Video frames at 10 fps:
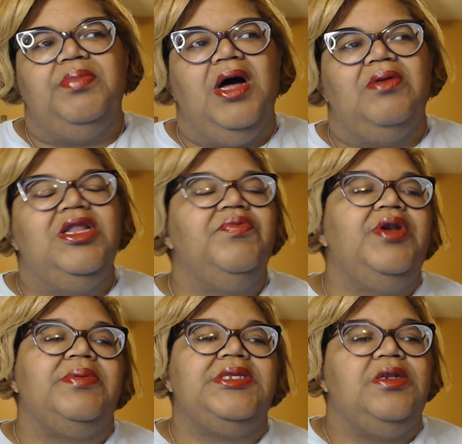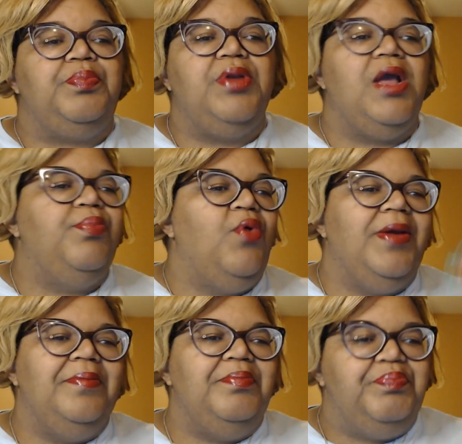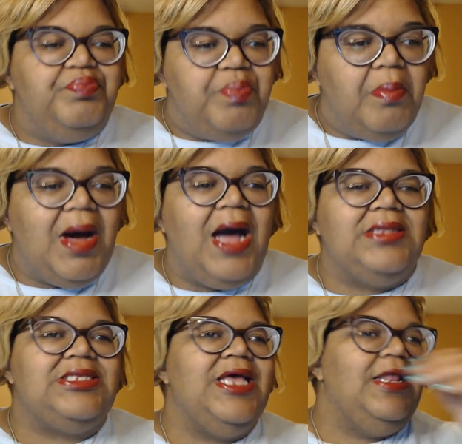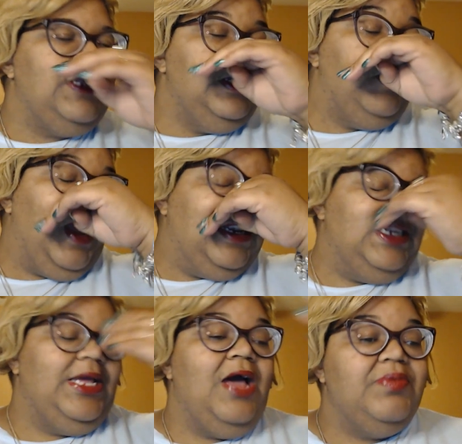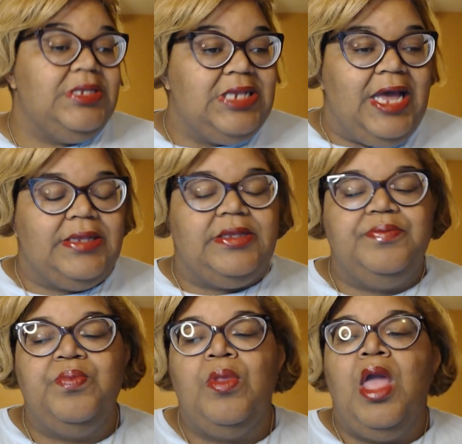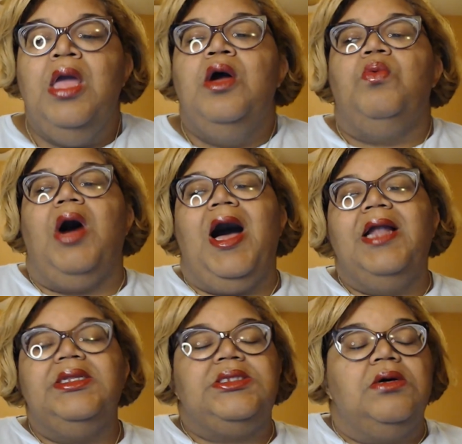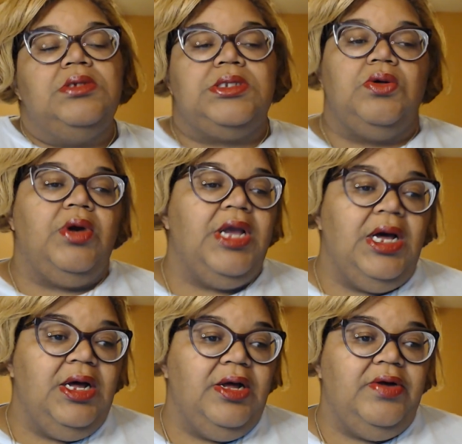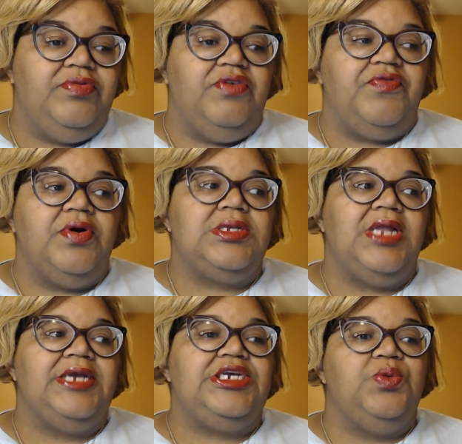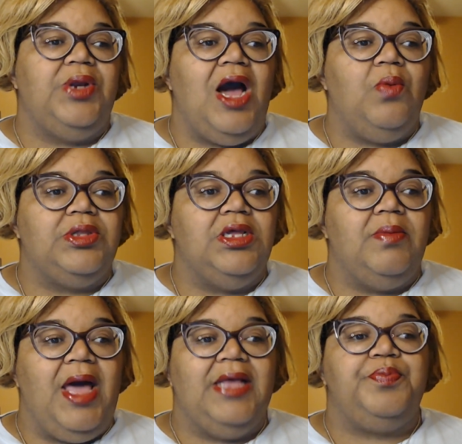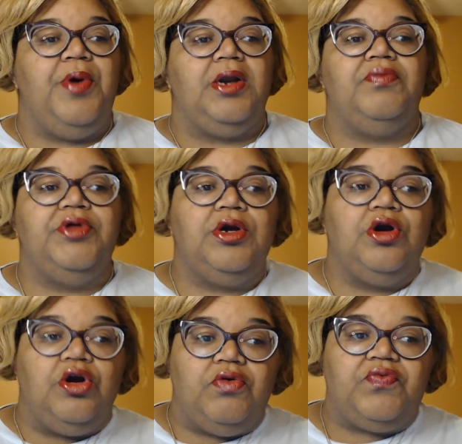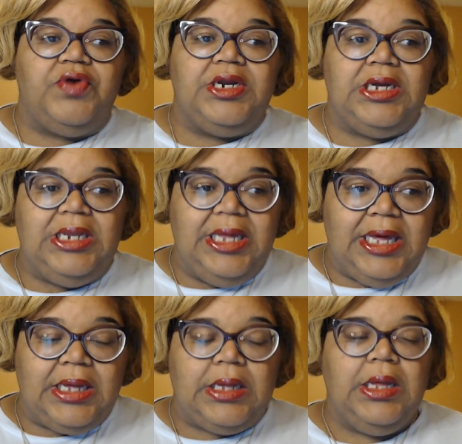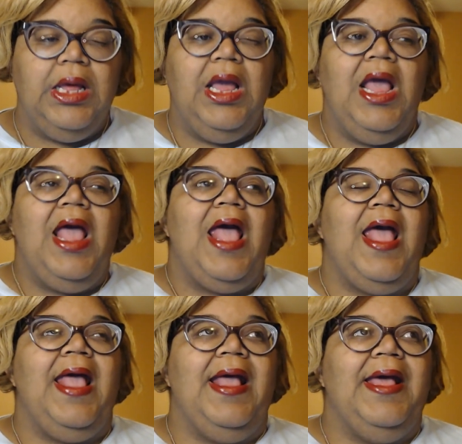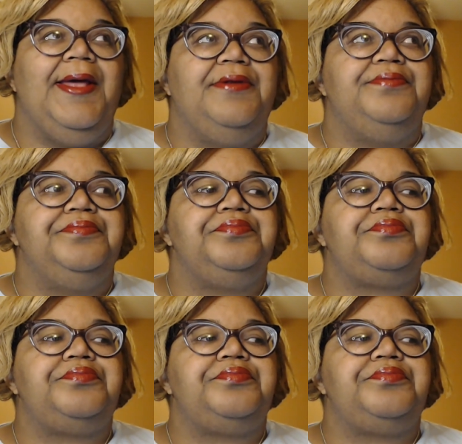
living up to the Playboy mindset than them actually having sex. Well, Holly told the story of the first night she went out with them as part of the girlfriend clique, and